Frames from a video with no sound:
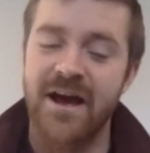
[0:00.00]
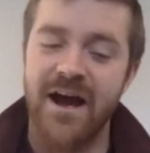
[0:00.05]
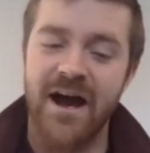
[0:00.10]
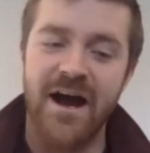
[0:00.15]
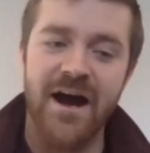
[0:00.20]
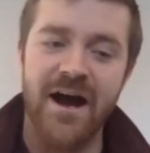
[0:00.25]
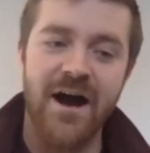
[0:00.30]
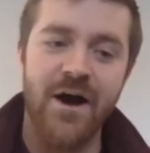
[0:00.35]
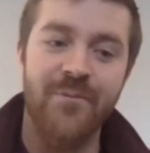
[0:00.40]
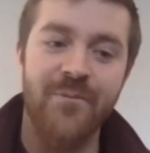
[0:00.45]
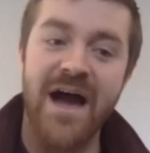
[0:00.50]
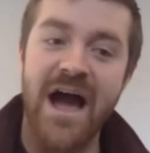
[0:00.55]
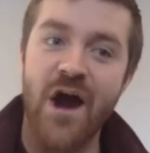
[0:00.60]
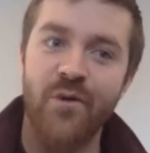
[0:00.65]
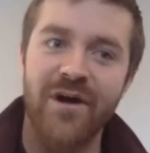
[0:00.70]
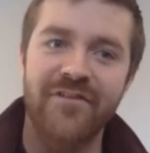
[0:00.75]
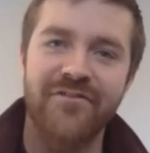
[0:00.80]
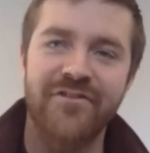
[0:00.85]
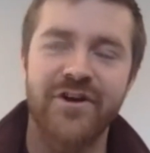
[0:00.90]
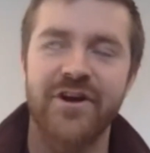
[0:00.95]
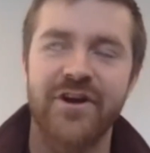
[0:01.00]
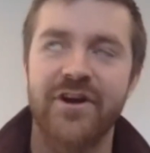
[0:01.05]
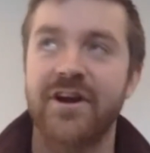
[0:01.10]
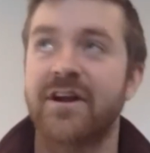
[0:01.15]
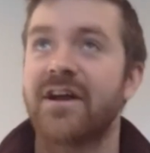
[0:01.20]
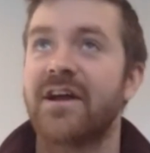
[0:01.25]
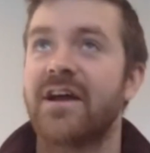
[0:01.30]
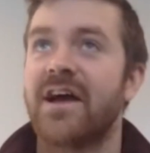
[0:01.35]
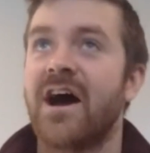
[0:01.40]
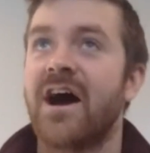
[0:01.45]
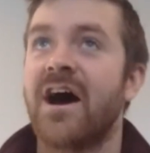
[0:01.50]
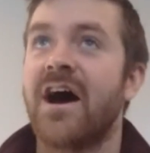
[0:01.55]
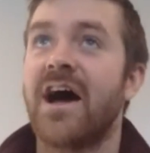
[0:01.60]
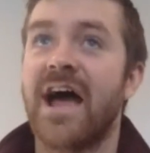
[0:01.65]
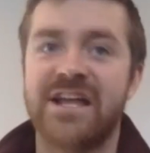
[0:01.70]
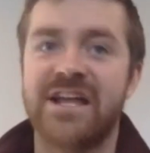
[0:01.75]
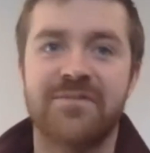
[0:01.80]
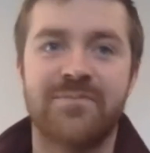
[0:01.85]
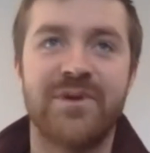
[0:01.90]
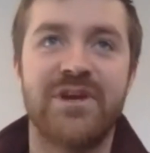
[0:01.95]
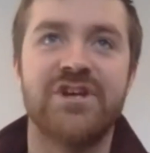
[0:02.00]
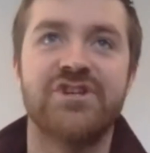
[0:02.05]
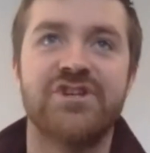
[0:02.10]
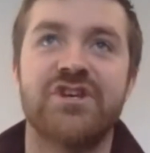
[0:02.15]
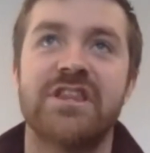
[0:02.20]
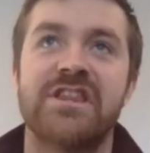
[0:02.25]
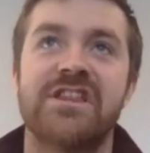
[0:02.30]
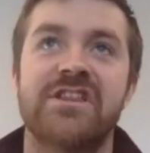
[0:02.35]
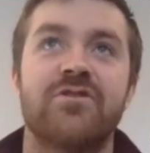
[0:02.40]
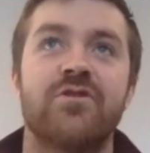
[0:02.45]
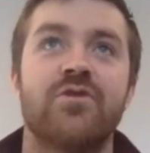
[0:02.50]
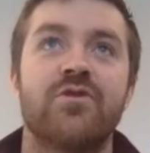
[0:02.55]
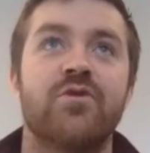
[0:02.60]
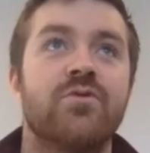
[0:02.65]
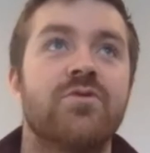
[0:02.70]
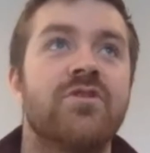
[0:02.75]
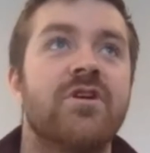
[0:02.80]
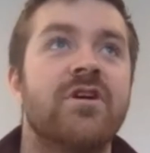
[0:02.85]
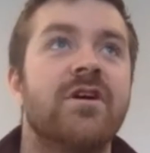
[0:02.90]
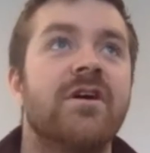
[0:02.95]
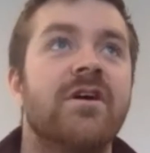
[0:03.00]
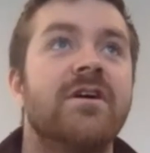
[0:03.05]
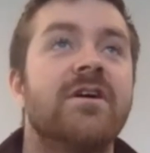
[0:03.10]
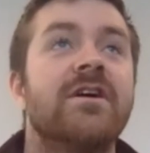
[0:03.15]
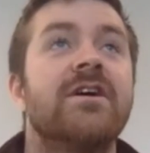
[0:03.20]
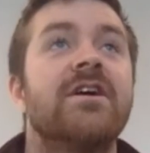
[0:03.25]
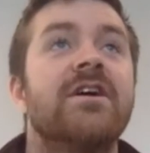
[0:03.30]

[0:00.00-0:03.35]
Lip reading: However, expeditions to the